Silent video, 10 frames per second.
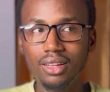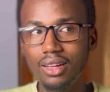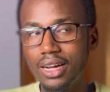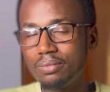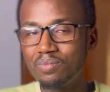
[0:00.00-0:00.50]

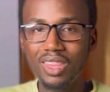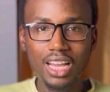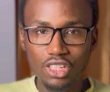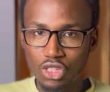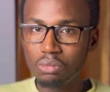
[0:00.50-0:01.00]
and there
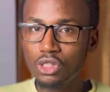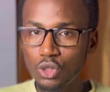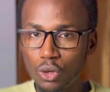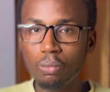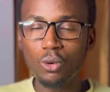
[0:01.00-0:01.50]
is something
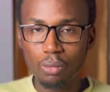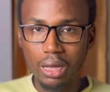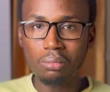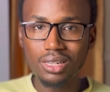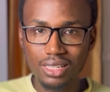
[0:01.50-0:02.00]
to improve
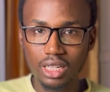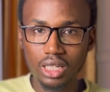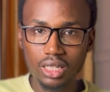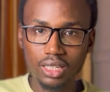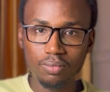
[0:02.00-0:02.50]
every single
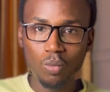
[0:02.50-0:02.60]
day.